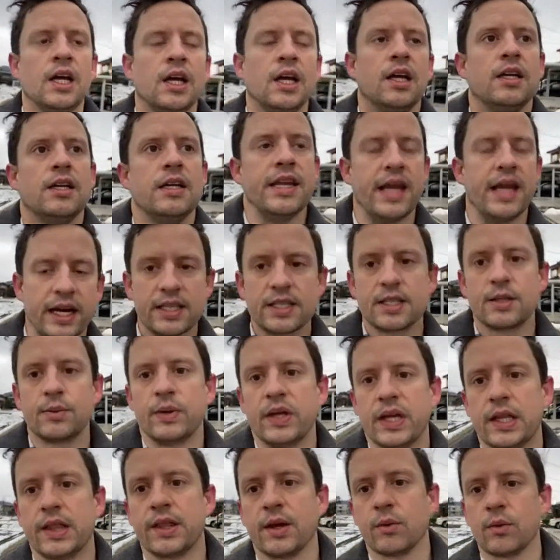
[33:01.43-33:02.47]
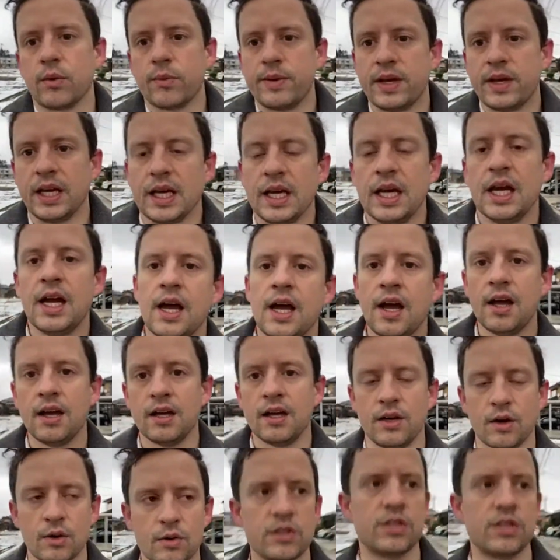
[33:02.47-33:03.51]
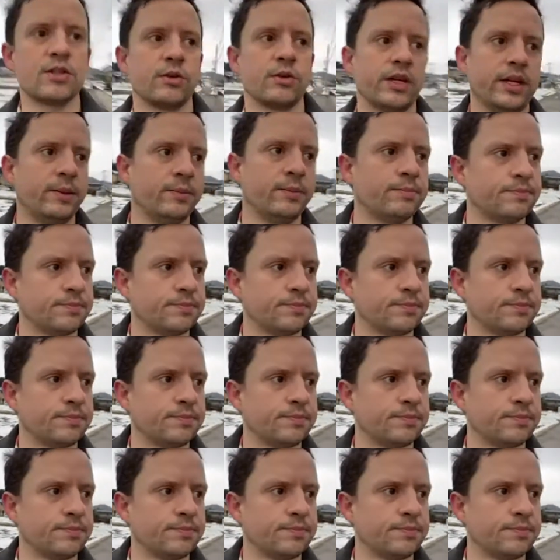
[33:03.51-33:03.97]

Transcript: Next week there will be no stream,